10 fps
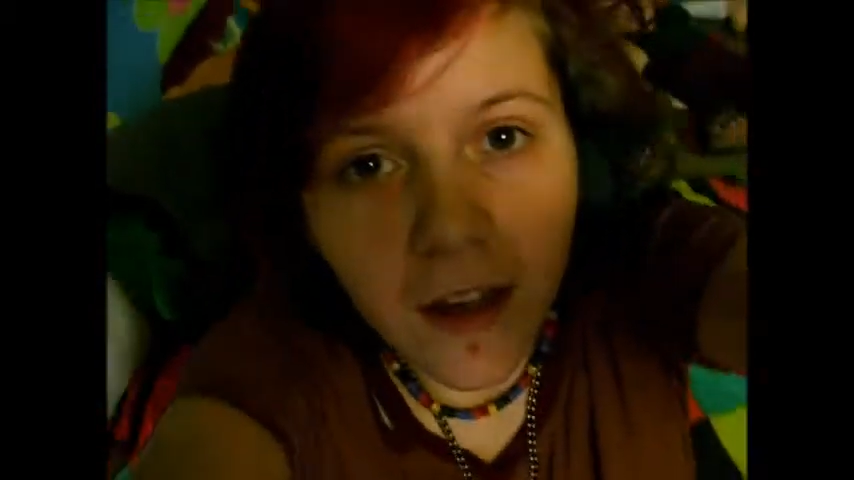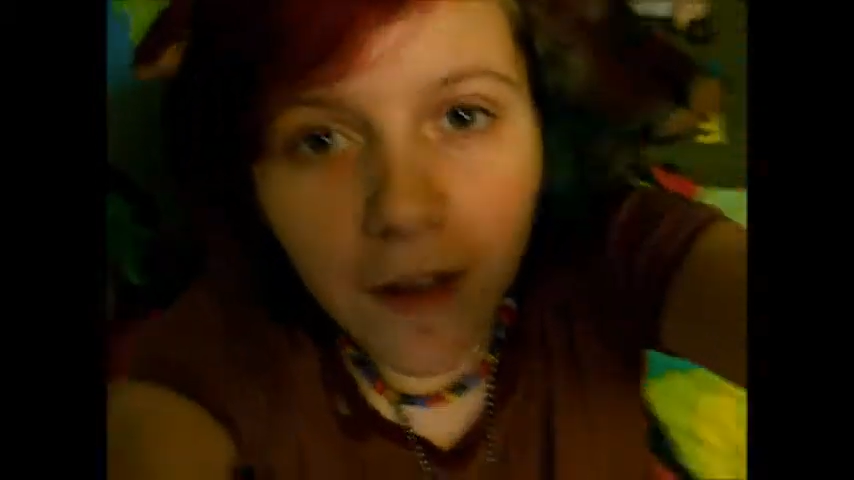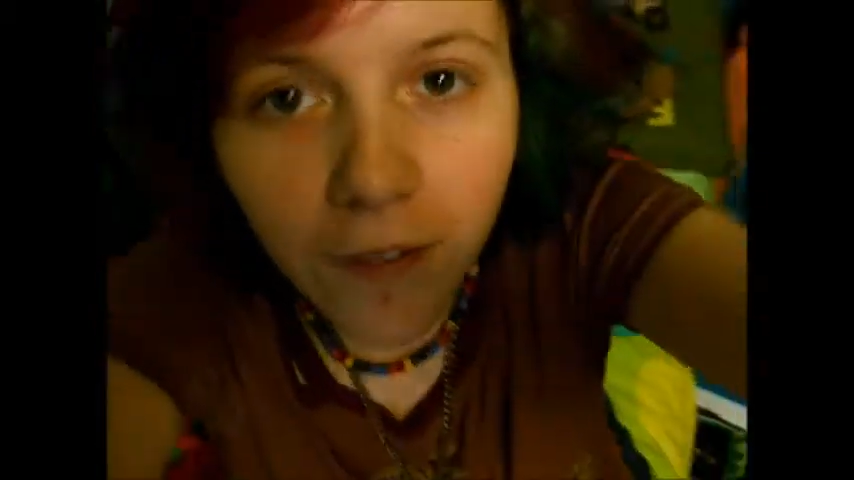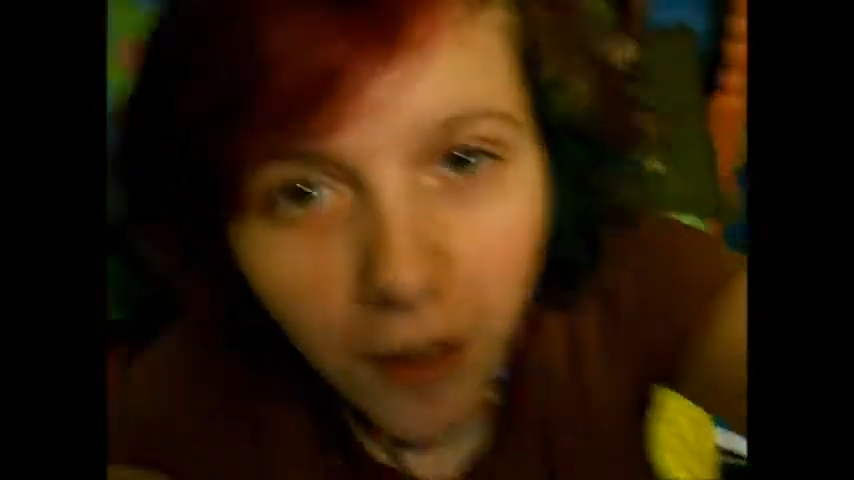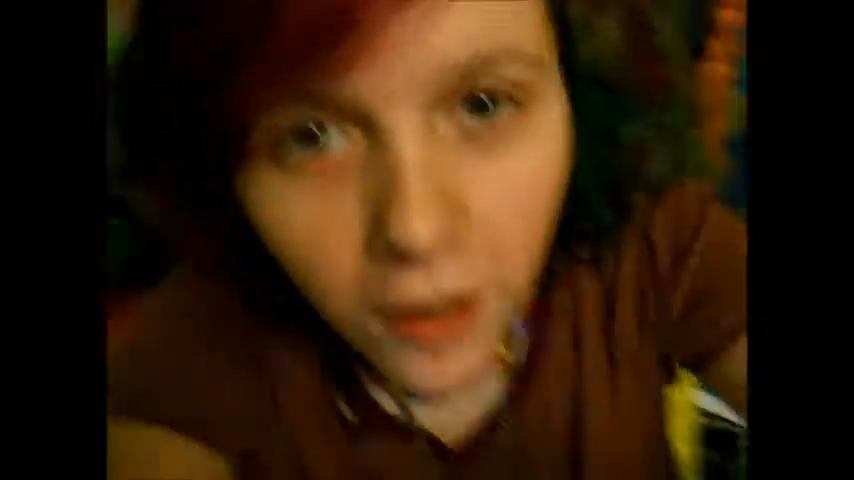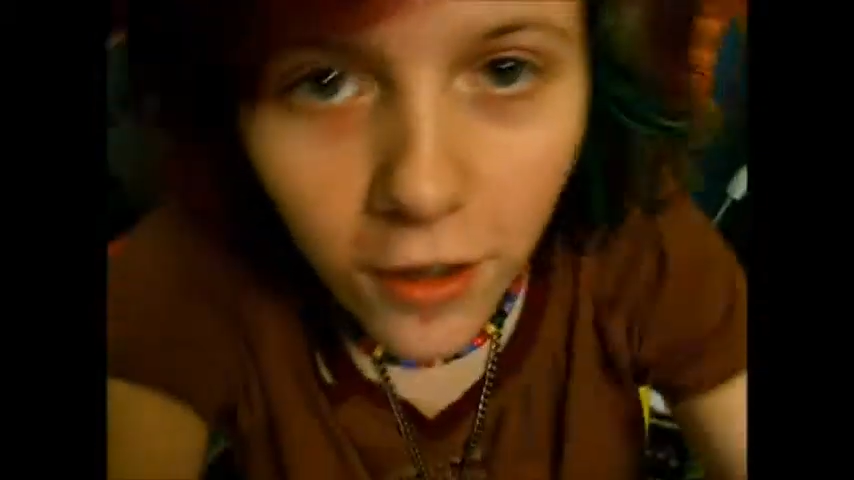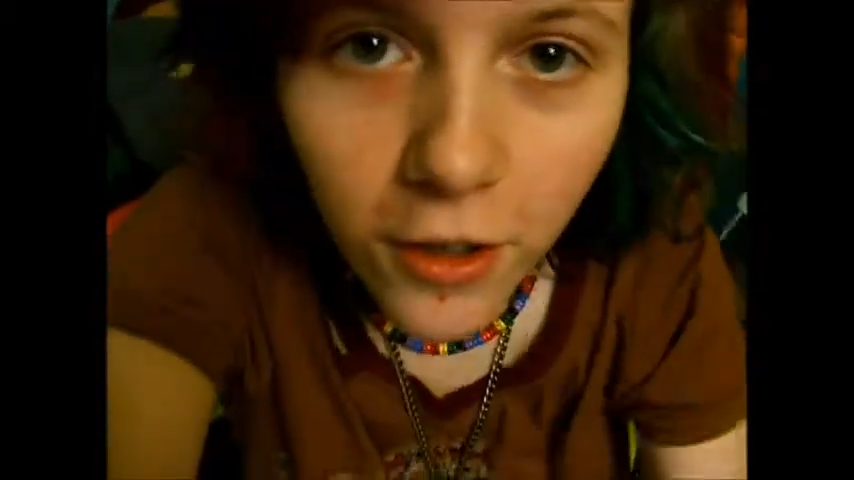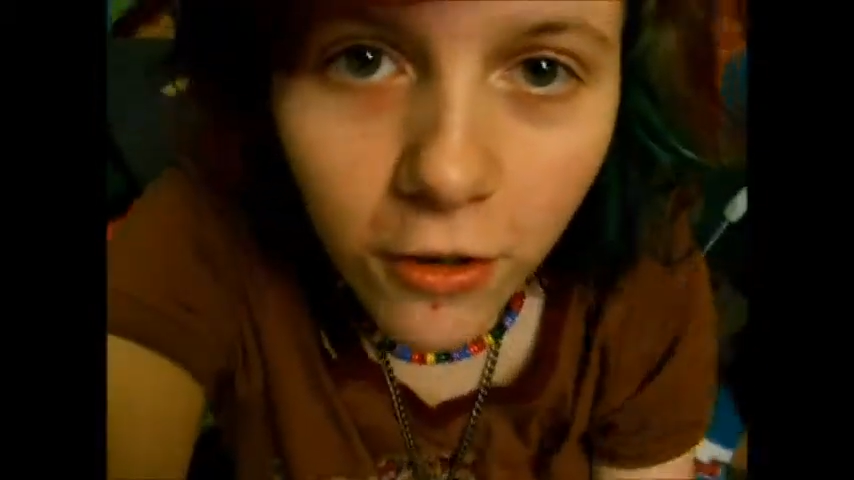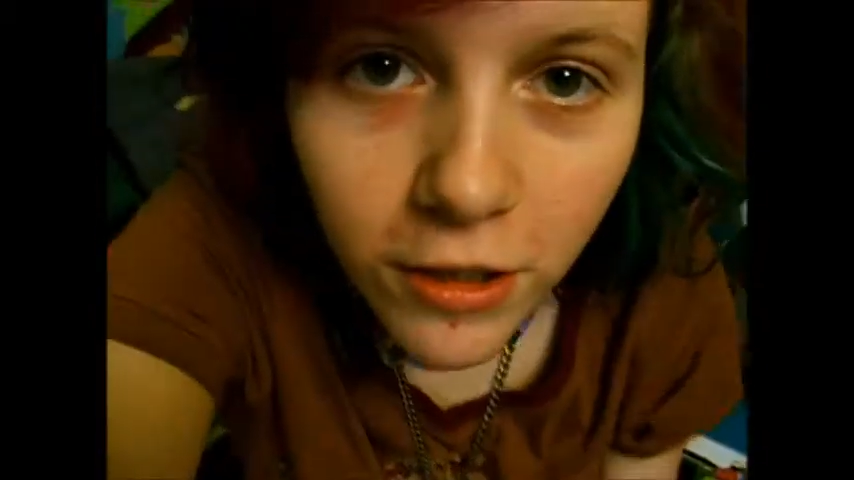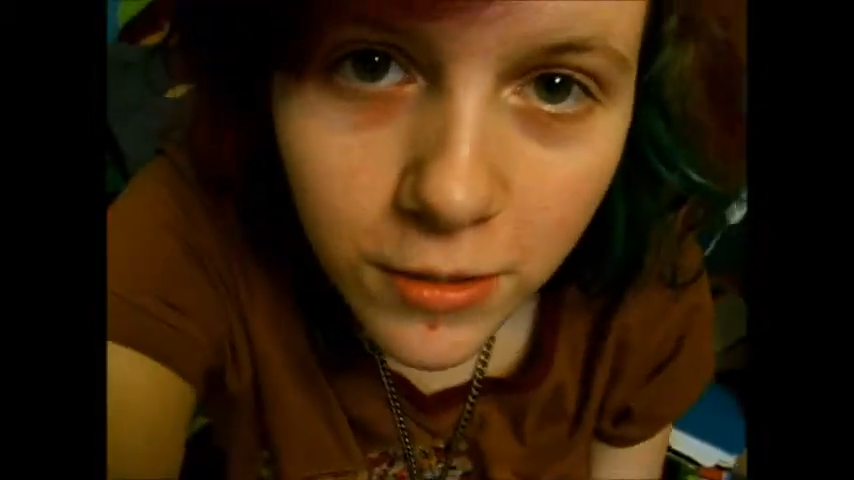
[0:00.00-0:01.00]
Have you got all
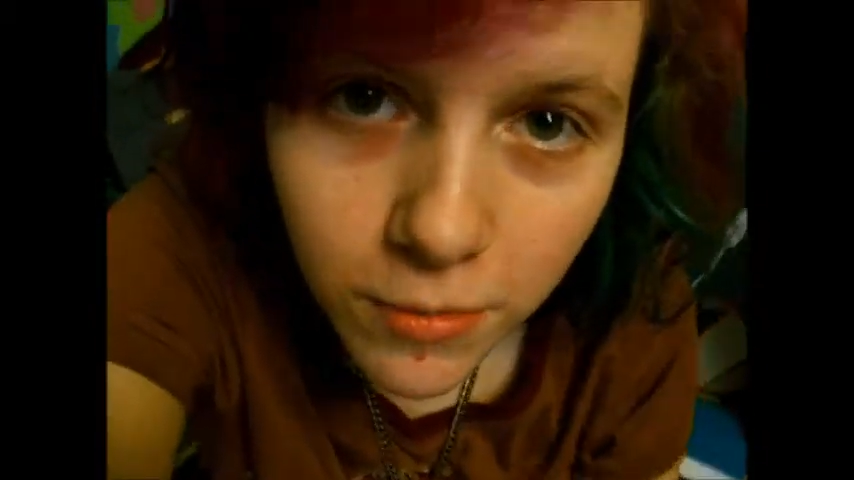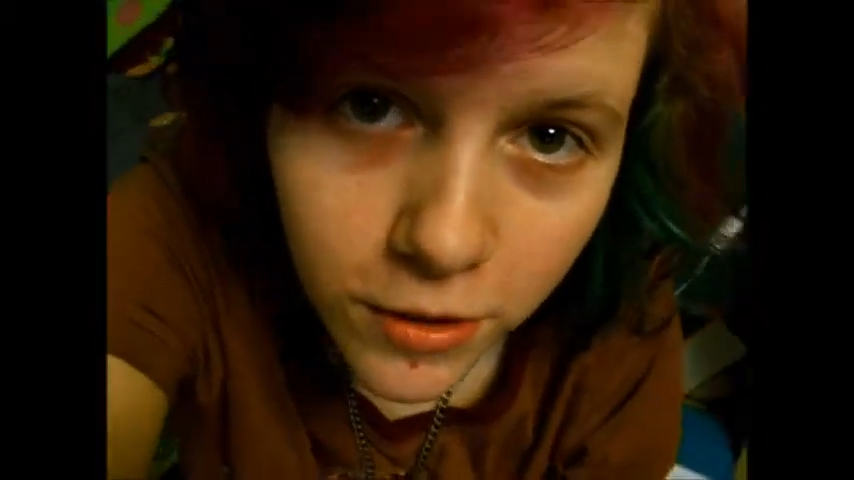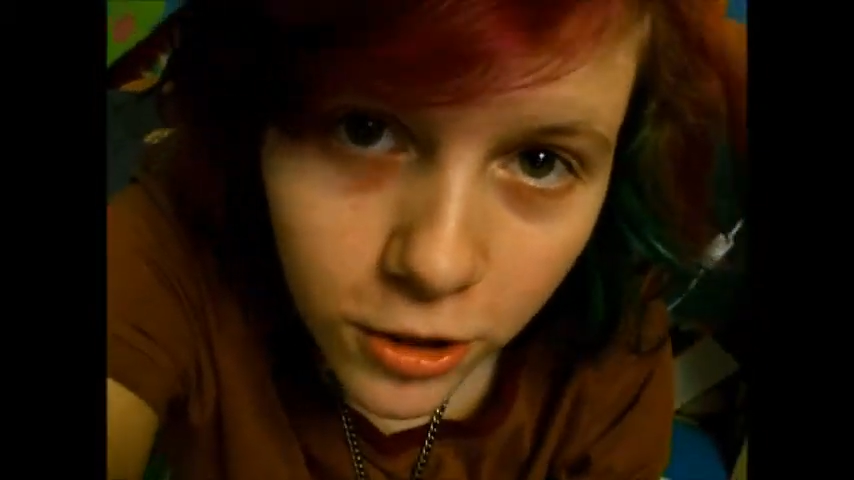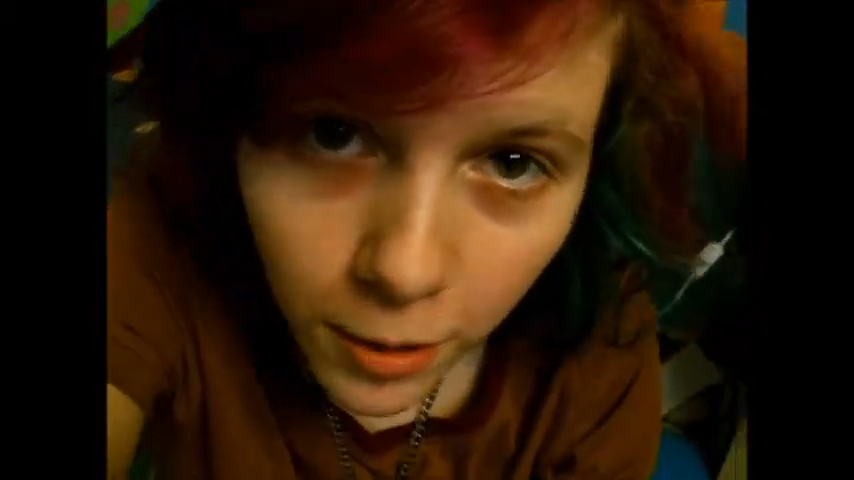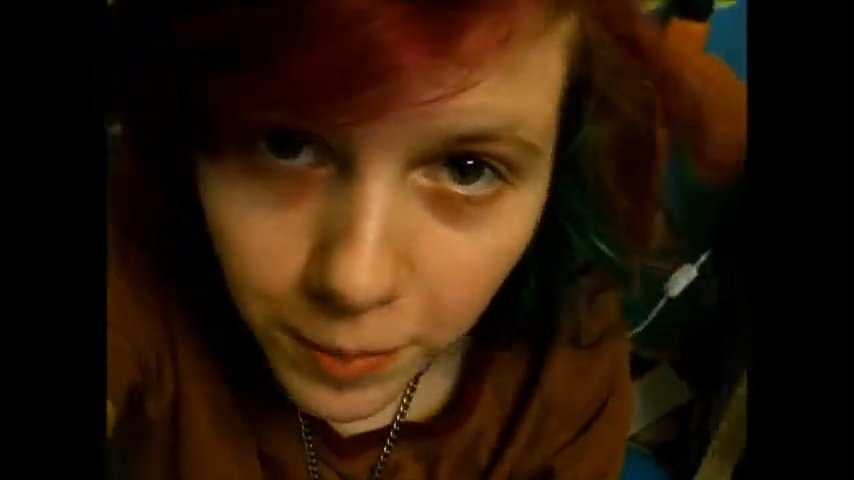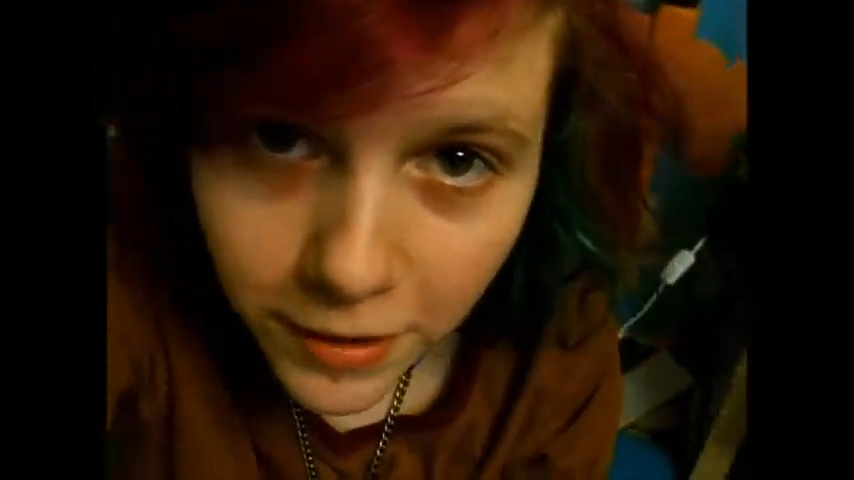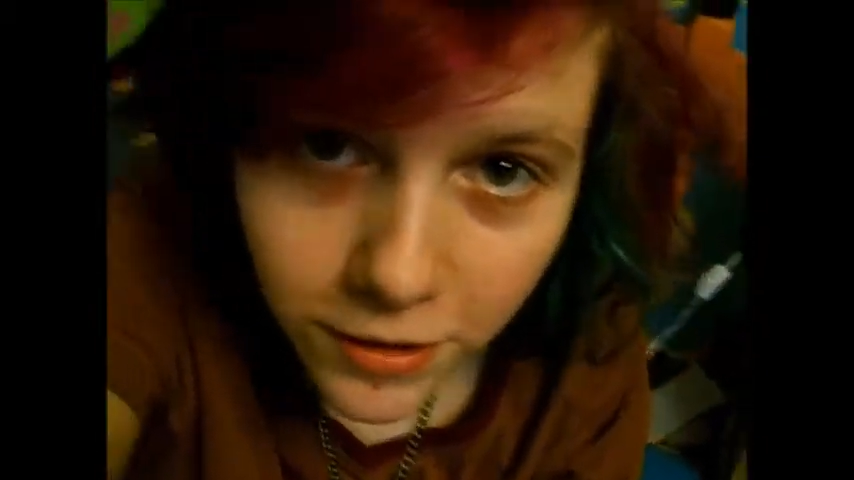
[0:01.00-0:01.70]
your Christmas shopping